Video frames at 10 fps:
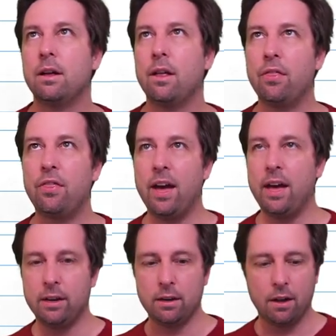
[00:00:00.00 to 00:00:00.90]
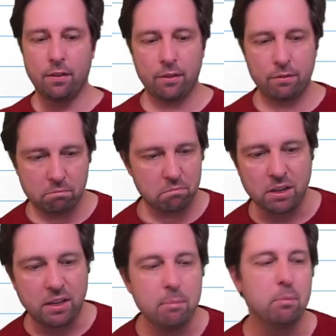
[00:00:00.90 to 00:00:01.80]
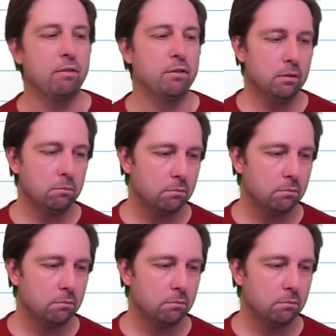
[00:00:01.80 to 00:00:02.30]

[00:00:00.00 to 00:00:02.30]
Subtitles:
than the team level.